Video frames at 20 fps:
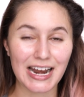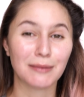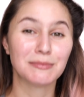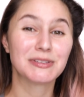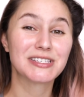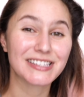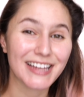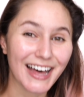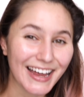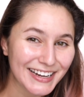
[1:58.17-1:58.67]
I'm
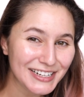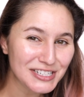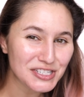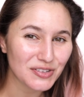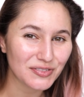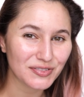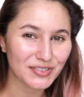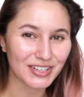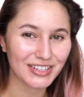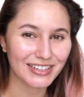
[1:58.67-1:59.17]
starting
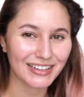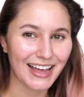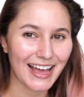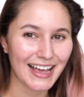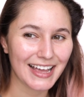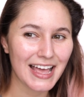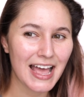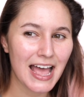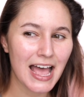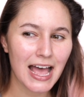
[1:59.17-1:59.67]
to feel
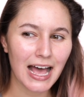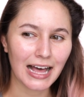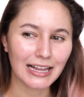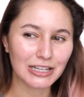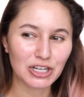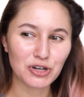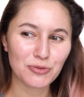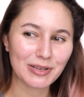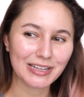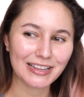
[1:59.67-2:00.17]
like a
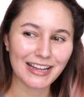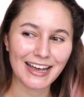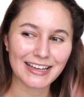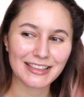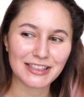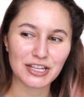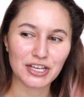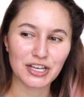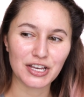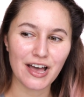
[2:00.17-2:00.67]
little bit
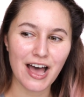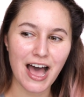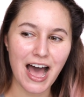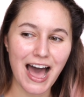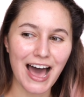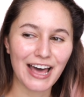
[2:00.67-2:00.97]
like the